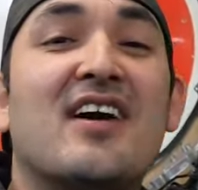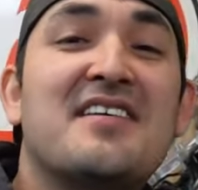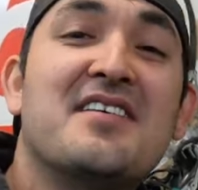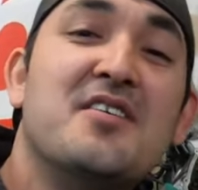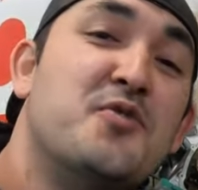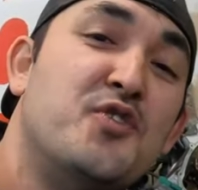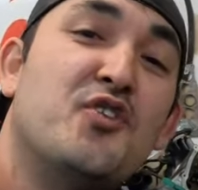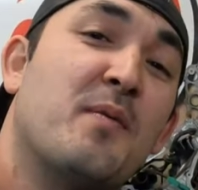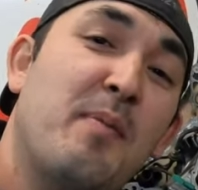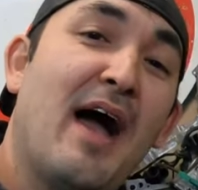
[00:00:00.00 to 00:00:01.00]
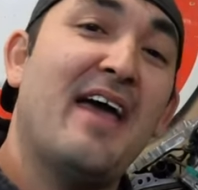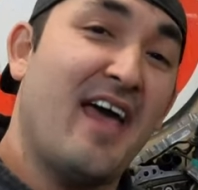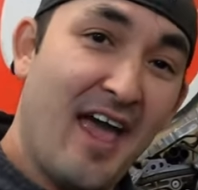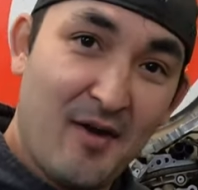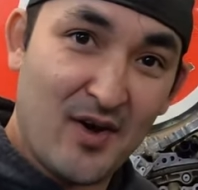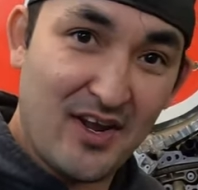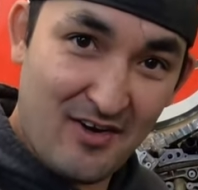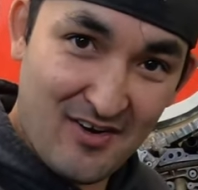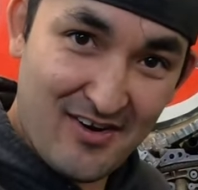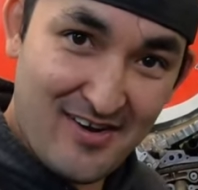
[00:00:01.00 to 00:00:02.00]
you guys, you can buy a
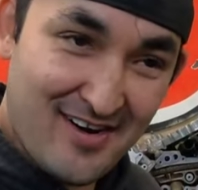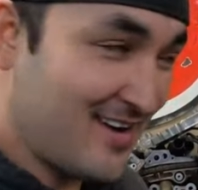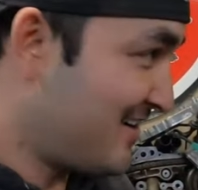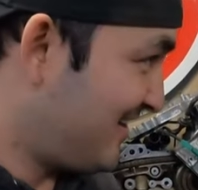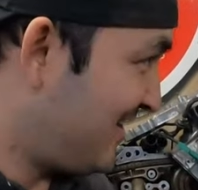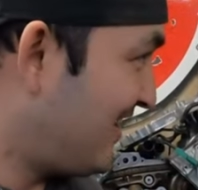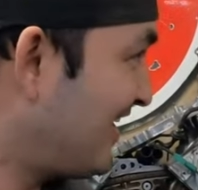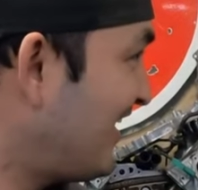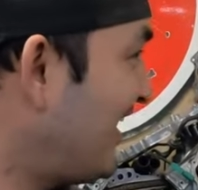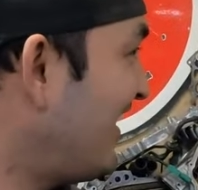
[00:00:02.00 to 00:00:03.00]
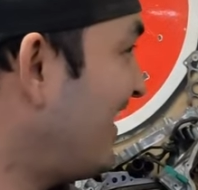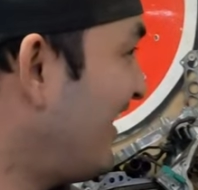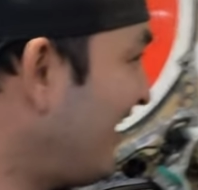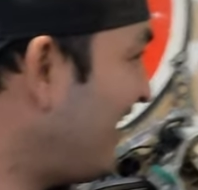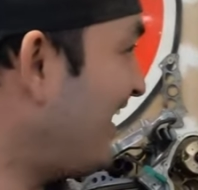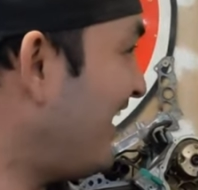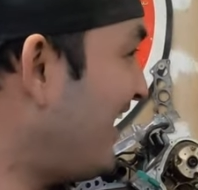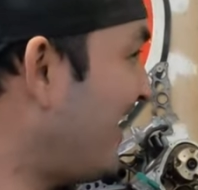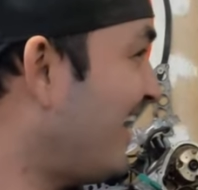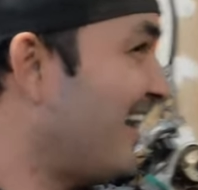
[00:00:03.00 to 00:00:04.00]
Harrier. Oh, yeah, yeah.
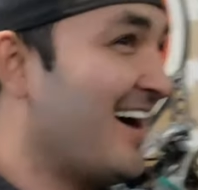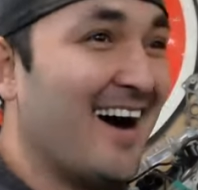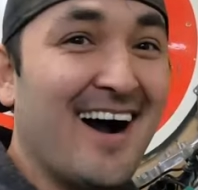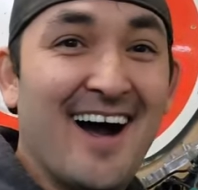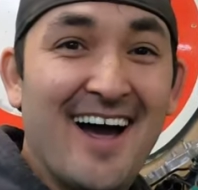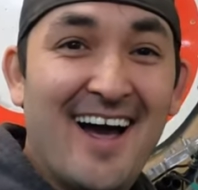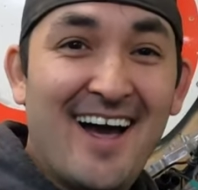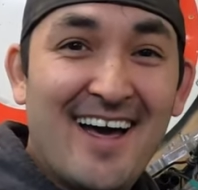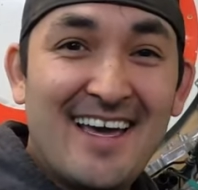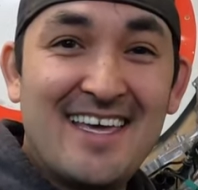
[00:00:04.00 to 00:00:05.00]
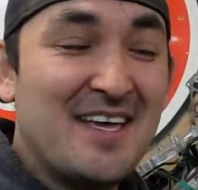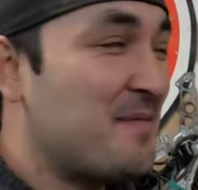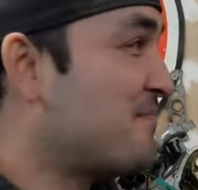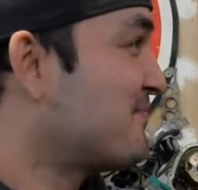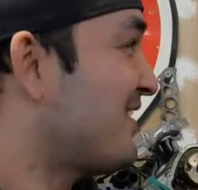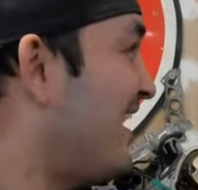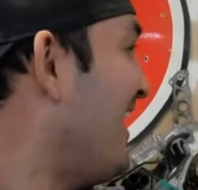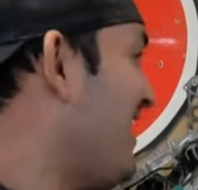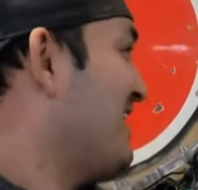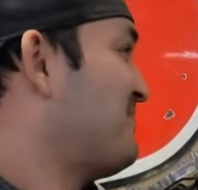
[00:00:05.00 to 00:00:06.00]
Yeah. Like, down.
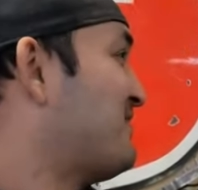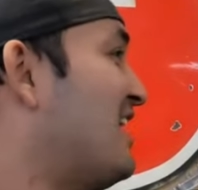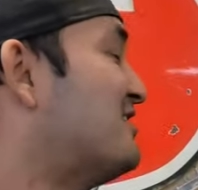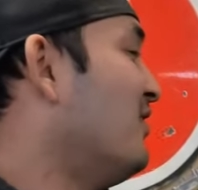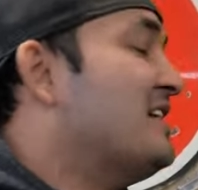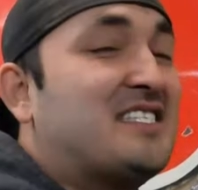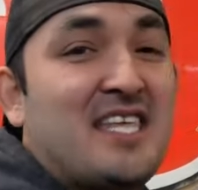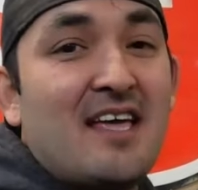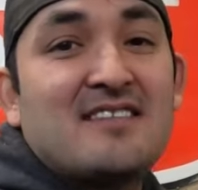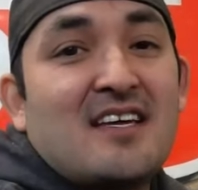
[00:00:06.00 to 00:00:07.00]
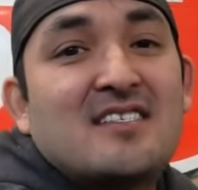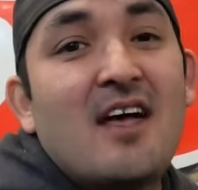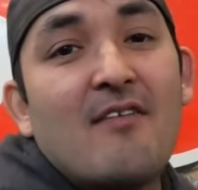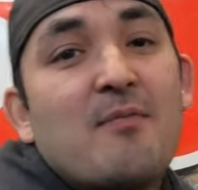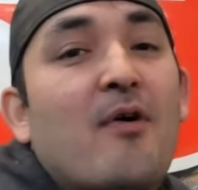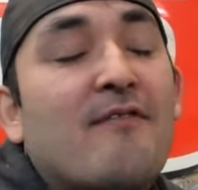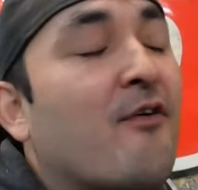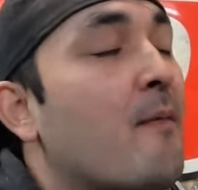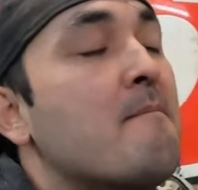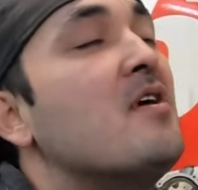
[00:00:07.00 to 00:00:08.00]
down. It's always, it's like
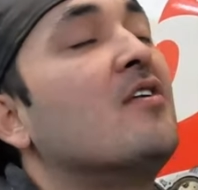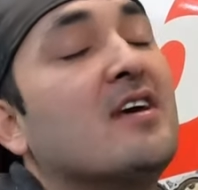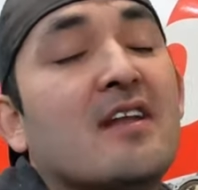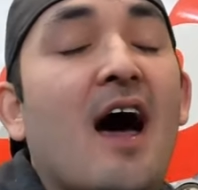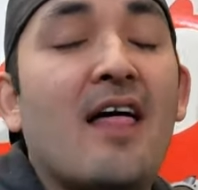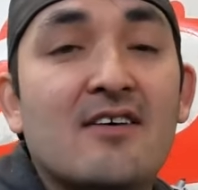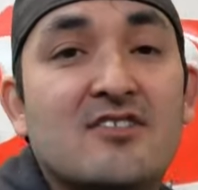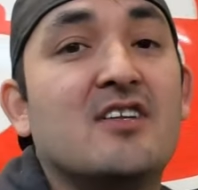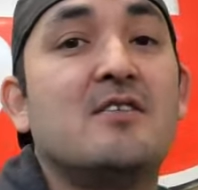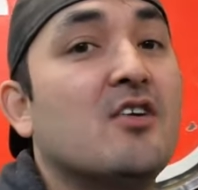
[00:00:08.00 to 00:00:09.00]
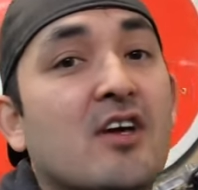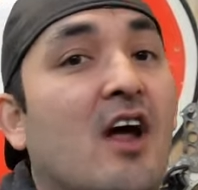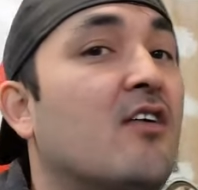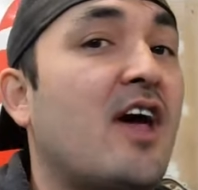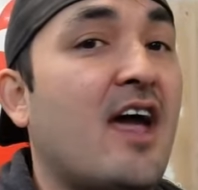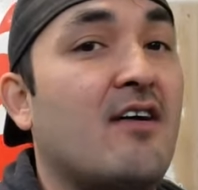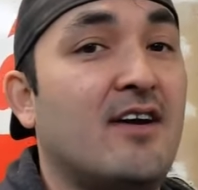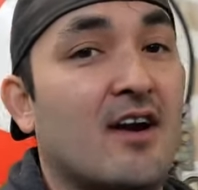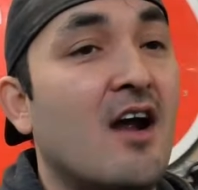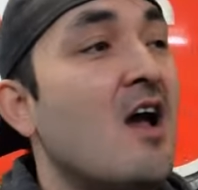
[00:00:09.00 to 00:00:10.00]
$7.4 million, and you can own a
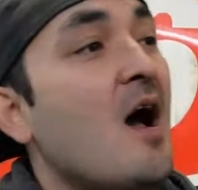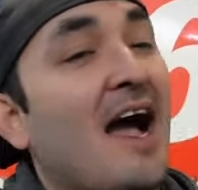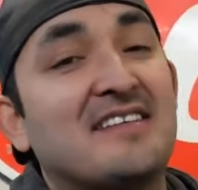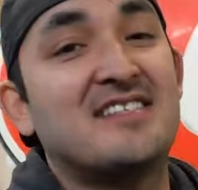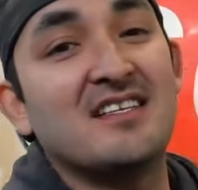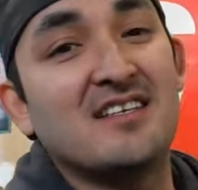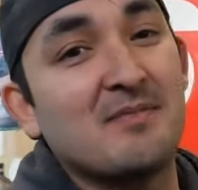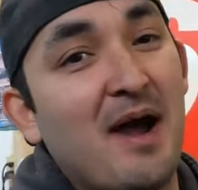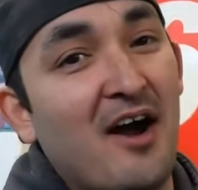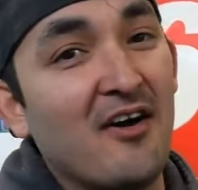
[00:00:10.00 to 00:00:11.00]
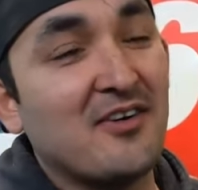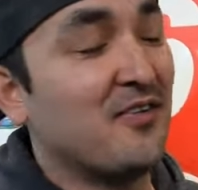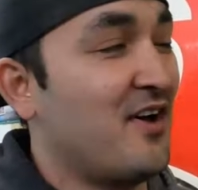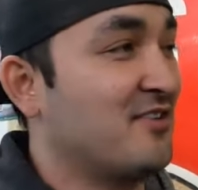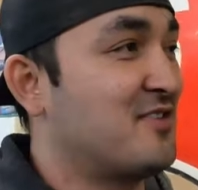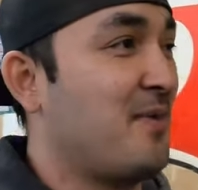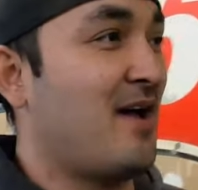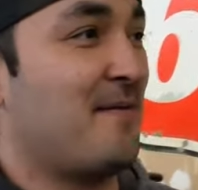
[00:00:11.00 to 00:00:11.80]
Harrier. I sent it to my uncle though. So that's